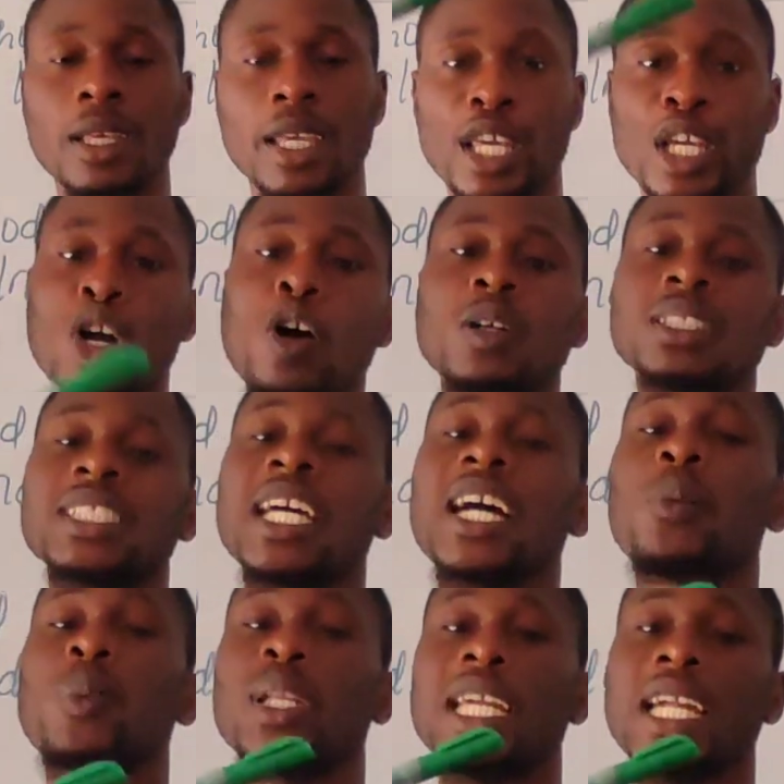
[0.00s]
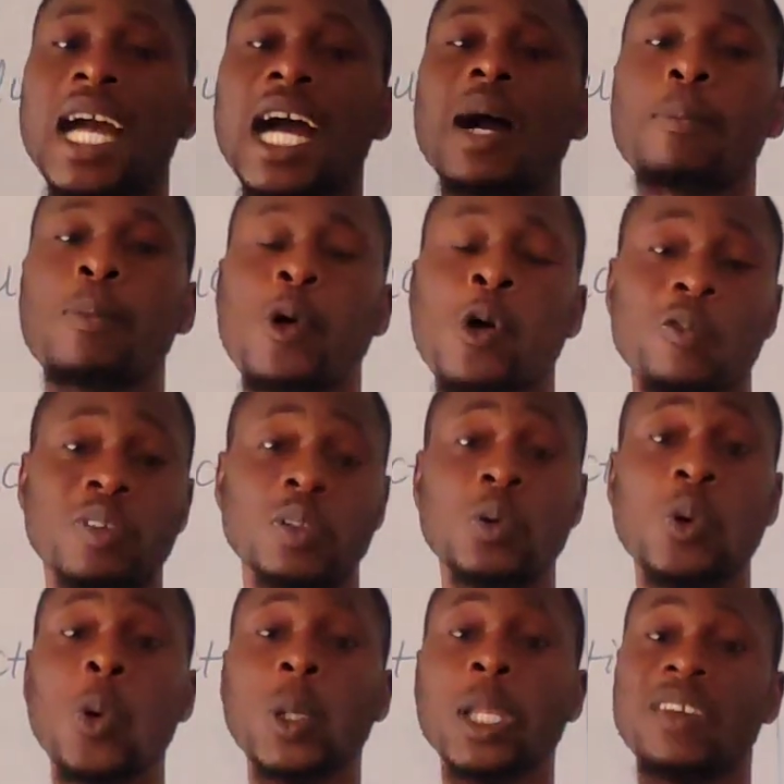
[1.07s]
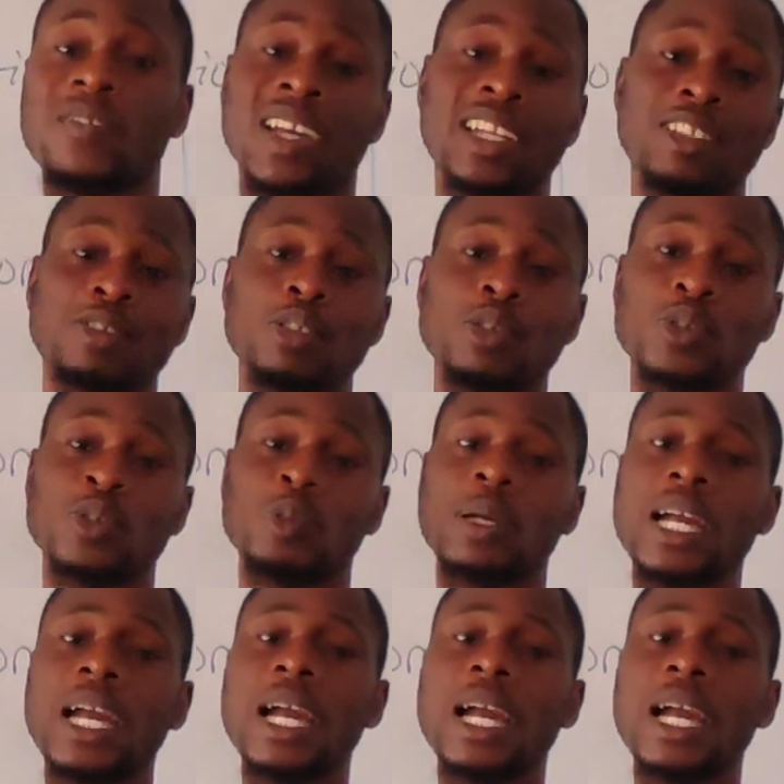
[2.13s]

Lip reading: in contact with the cap of the gold leaf electroscope,